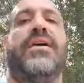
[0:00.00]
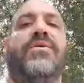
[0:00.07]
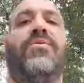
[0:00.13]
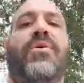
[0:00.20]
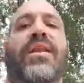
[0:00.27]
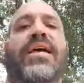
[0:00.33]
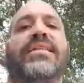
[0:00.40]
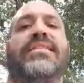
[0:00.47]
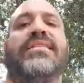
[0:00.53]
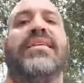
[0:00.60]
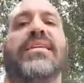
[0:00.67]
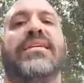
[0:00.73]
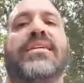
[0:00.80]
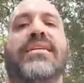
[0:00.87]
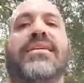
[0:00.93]
What I see
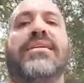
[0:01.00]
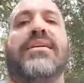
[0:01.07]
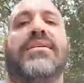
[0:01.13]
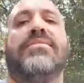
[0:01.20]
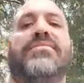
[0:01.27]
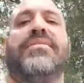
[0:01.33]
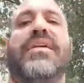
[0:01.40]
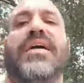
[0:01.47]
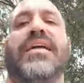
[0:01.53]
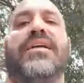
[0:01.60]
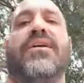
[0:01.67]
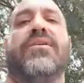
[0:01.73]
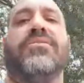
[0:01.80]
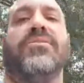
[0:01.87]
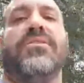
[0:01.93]
of Guy
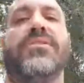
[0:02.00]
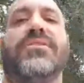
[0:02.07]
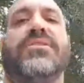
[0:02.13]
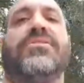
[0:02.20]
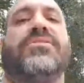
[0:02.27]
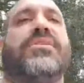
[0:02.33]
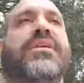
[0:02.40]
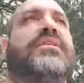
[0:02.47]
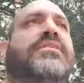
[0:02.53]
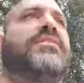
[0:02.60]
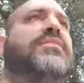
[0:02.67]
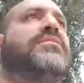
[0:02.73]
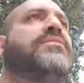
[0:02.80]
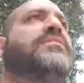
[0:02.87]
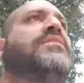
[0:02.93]
Gardner looks entertaining,
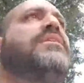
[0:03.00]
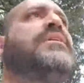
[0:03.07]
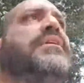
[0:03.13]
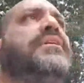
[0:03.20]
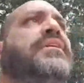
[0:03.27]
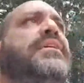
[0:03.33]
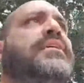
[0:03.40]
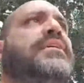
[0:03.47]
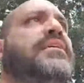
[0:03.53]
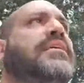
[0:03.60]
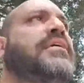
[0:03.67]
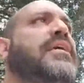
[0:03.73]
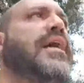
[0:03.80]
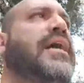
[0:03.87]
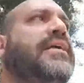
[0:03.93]
though.
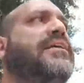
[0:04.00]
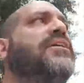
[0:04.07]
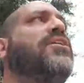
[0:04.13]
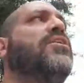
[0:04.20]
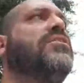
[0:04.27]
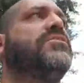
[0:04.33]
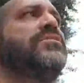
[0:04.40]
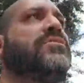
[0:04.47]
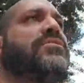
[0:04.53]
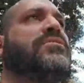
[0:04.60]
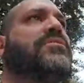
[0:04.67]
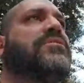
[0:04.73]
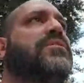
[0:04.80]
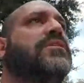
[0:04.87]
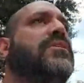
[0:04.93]
Guy Gardner